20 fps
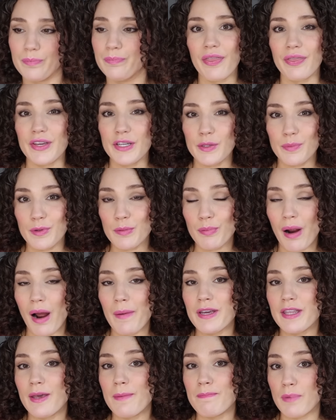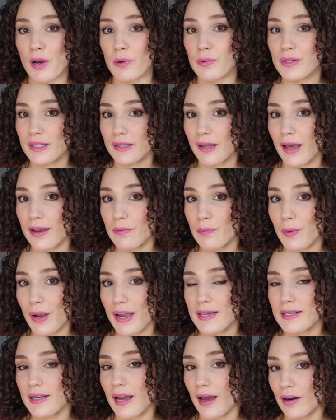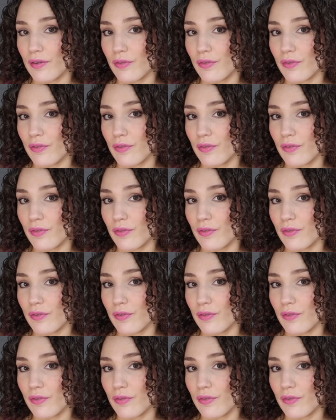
This one's probably the most lightweight out